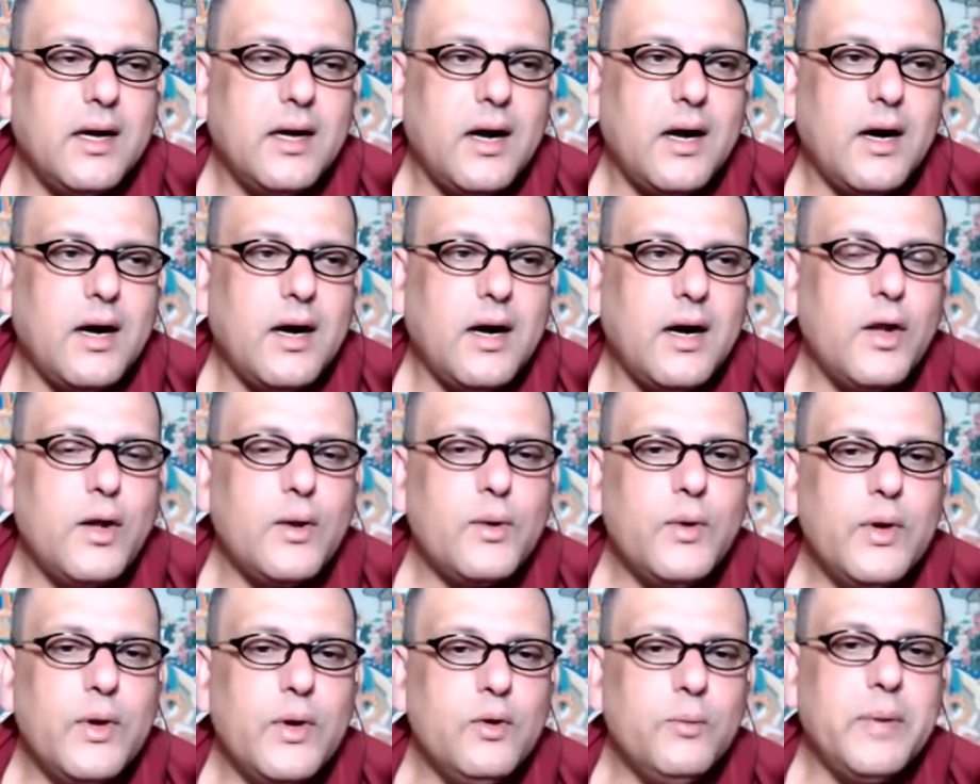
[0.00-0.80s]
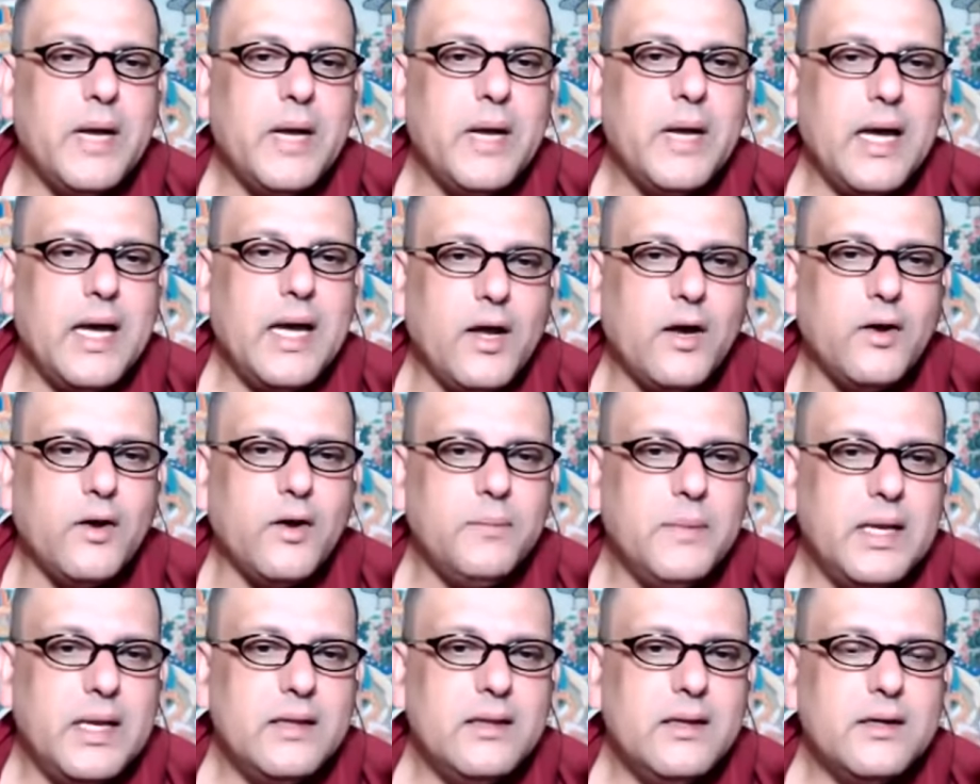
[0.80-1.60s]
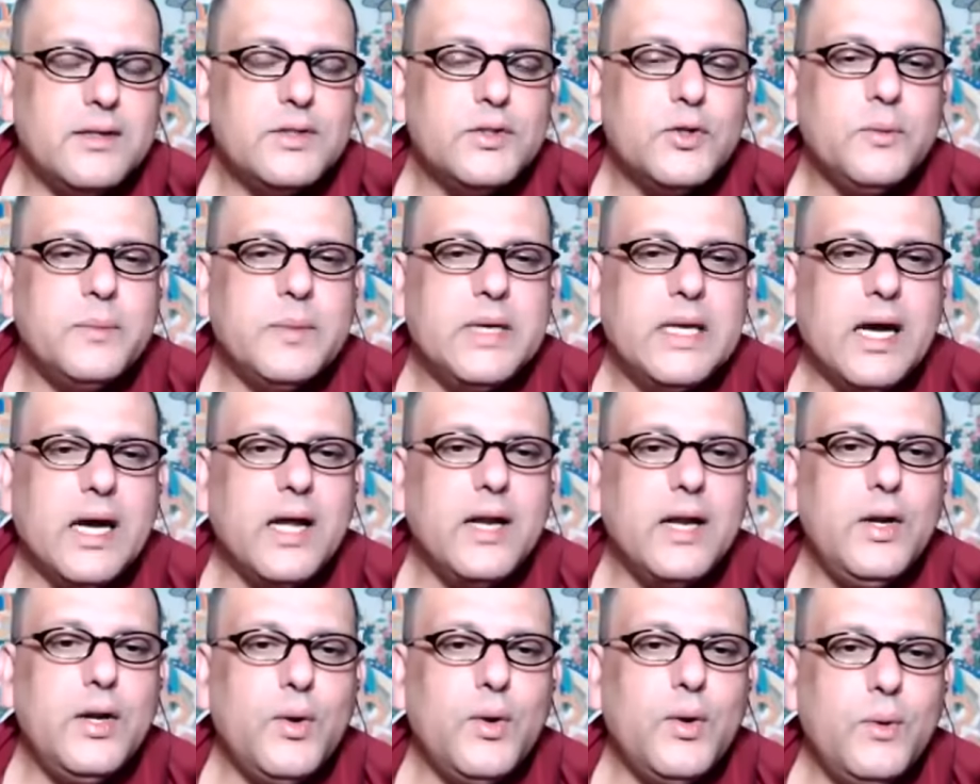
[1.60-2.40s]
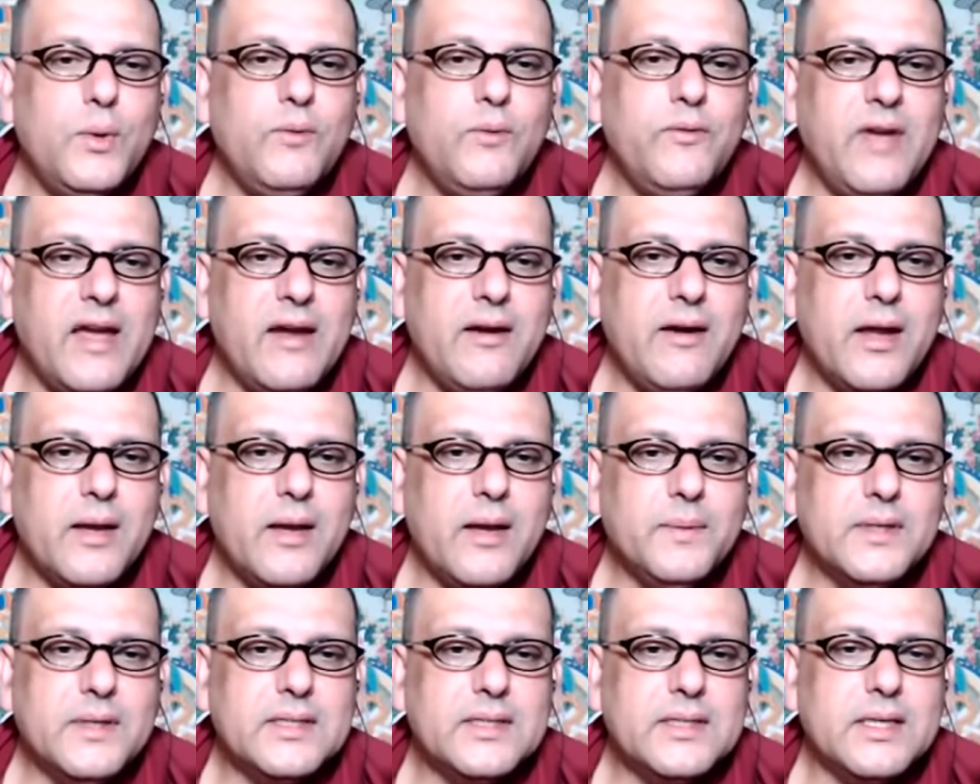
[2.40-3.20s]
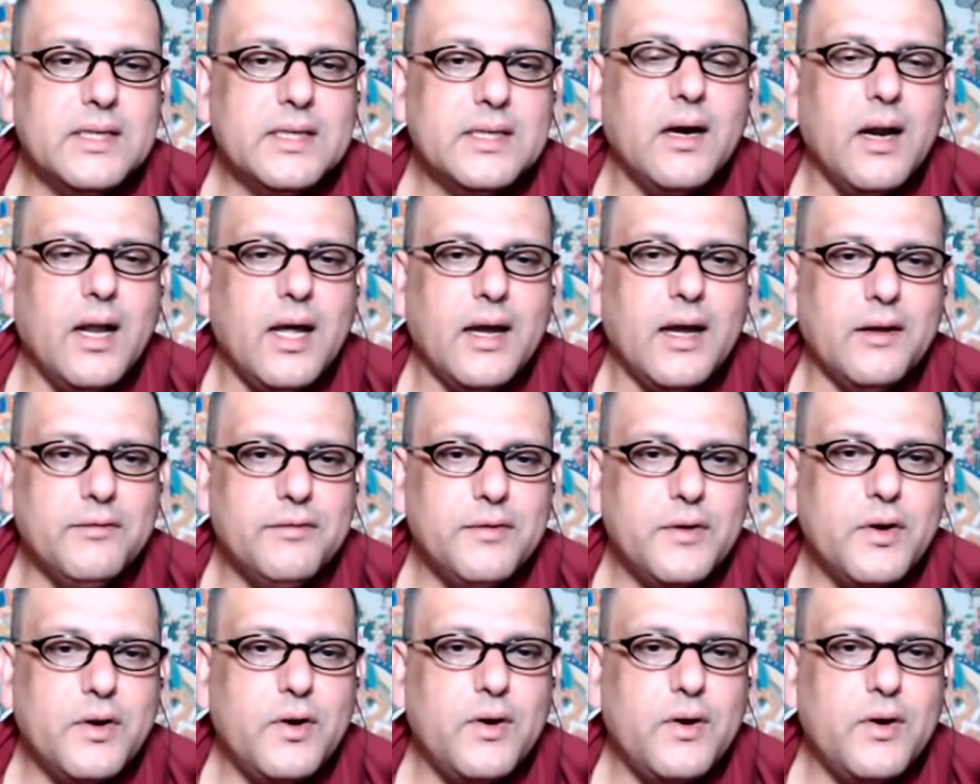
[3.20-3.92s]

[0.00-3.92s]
are not going to pan out, meaning there are so many unknown variables in our life